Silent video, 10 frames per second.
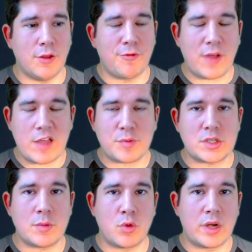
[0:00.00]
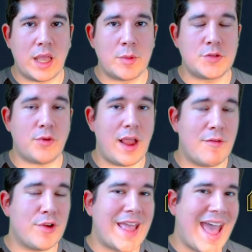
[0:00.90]
5% more damage for
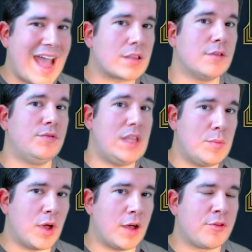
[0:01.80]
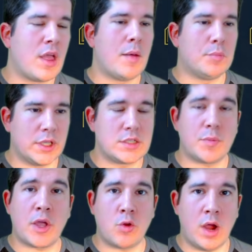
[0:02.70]
every active debuff placed
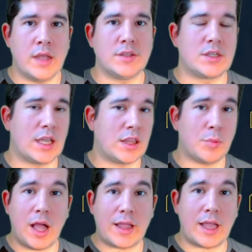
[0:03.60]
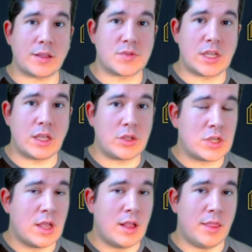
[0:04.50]
by Kroz. He's got the block active skills,
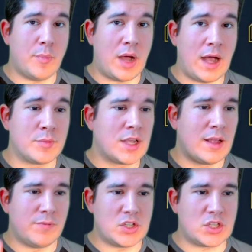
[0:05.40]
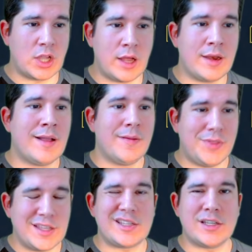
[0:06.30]
the bombs, the stun.
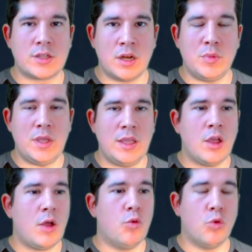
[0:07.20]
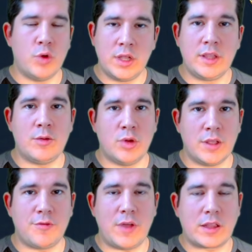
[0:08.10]
This is going to be really, really
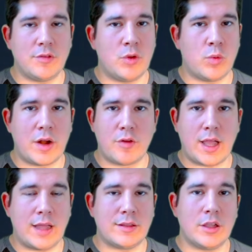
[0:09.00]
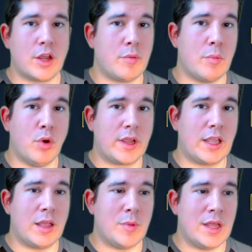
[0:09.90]
effective in whatever content you're going to be bringing
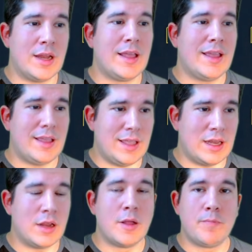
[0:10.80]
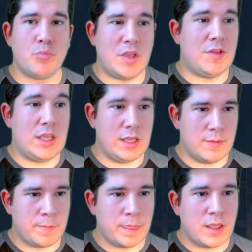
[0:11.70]
him in PvE.
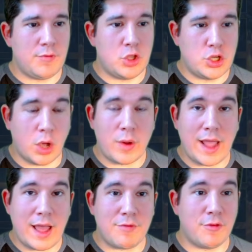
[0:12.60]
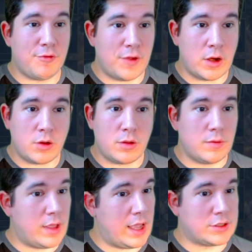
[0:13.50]
If you don't have
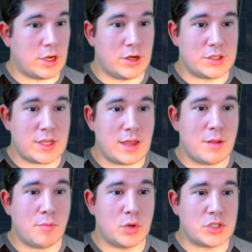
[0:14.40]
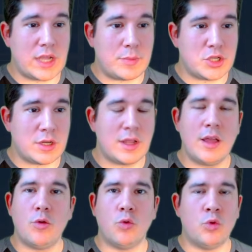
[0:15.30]
Feral, as I already said, Perception,
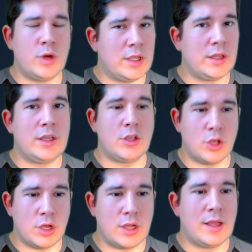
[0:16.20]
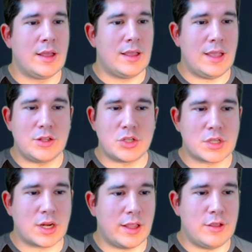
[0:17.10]
really good. It's just
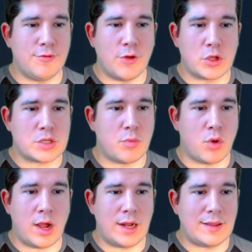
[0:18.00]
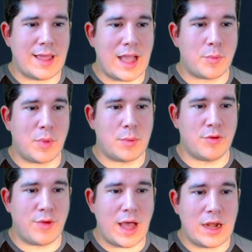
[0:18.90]
going to let you focus more on attack by
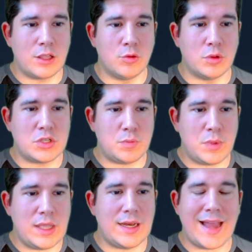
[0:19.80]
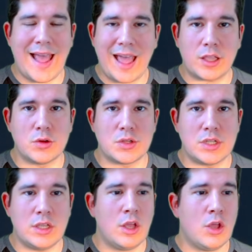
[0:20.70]
providing you with speed and
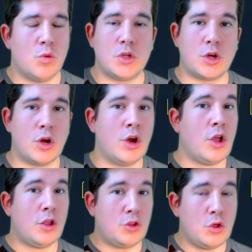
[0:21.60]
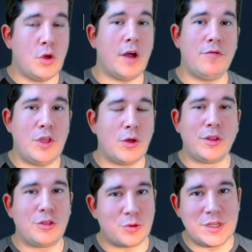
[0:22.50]
accuracy, which are 2 of the
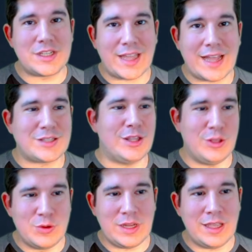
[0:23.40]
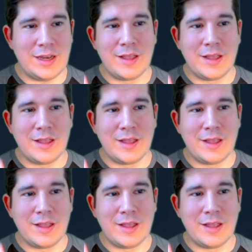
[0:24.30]
only 3 stats that you need